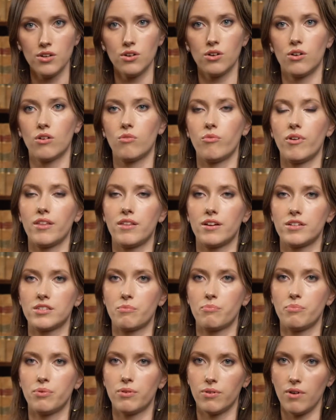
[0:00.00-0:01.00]
or where there's a
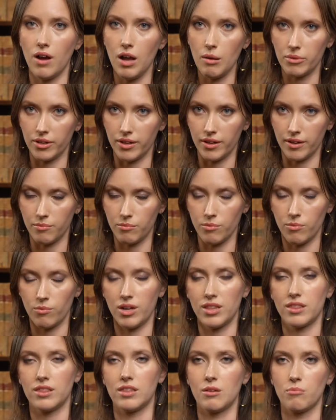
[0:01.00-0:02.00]
problem
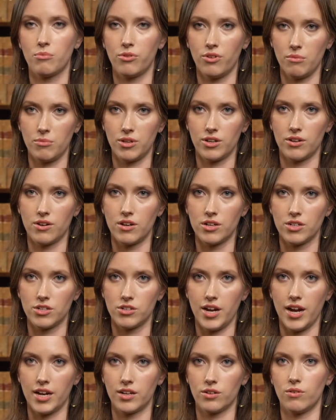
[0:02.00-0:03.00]
with the employment
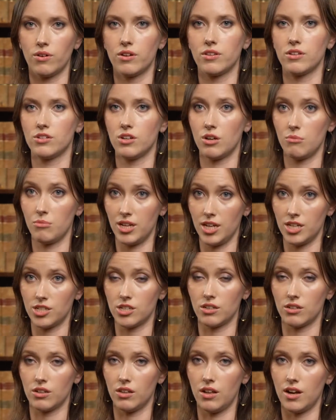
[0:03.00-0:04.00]
contract or the
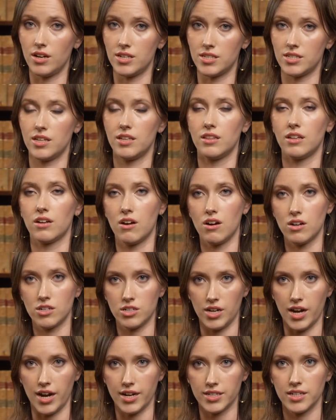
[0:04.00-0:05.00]
termination clause in the
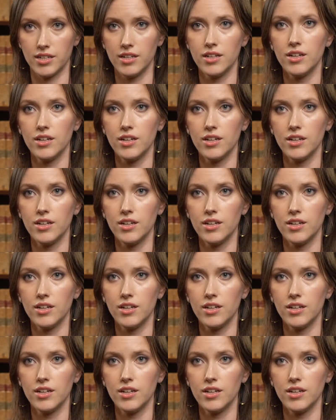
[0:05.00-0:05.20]
contract.